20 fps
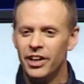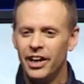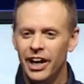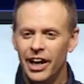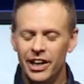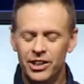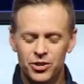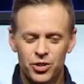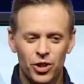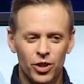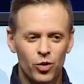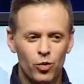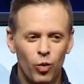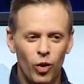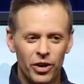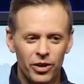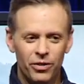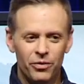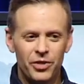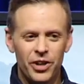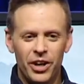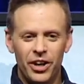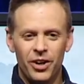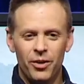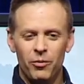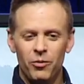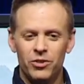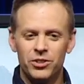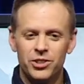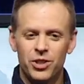and took one of
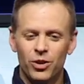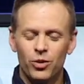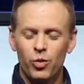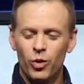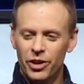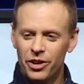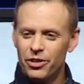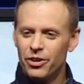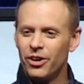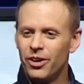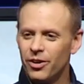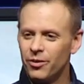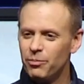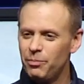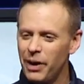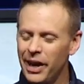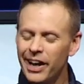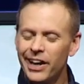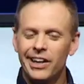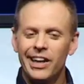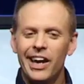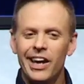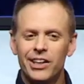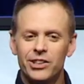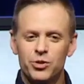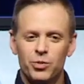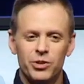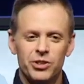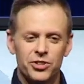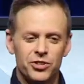their took one of their
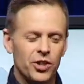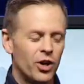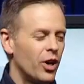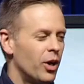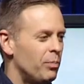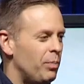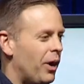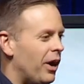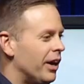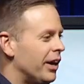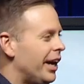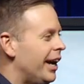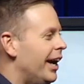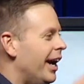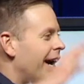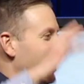pancakes with syrup on it